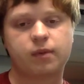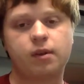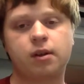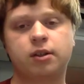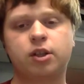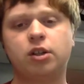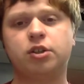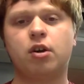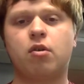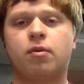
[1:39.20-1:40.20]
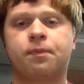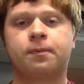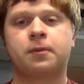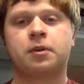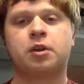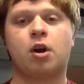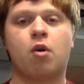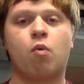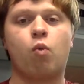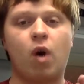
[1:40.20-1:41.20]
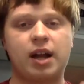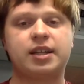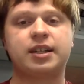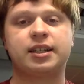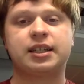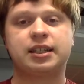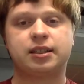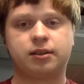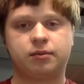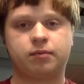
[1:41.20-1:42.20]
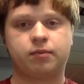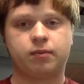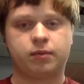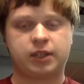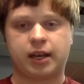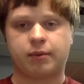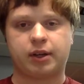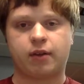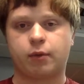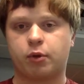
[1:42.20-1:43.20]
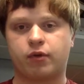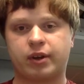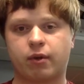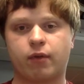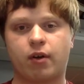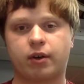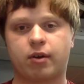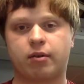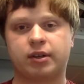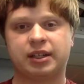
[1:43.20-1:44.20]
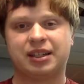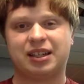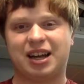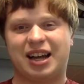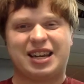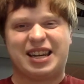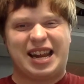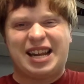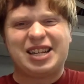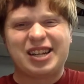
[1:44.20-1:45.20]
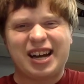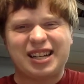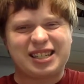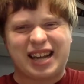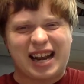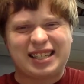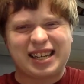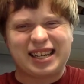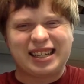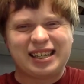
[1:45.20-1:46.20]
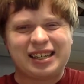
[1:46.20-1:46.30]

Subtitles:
There's also, one segment of the movie revolving around a ninja chasing